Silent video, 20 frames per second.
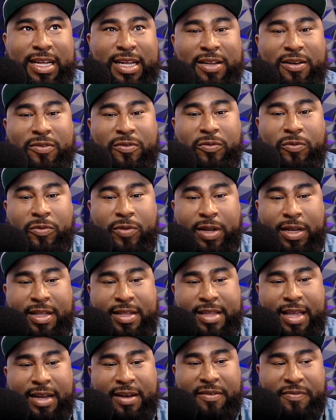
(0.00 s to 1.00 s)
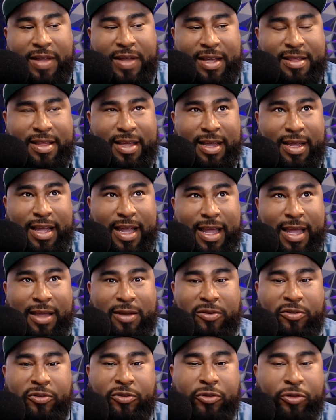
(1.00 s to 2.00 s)
in real estate investing
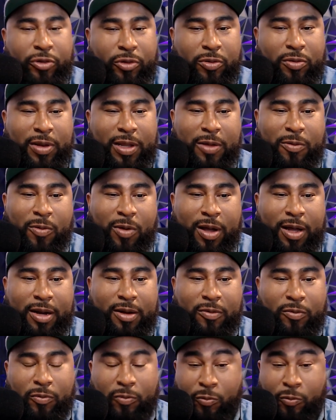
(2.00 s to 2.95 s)
and truly want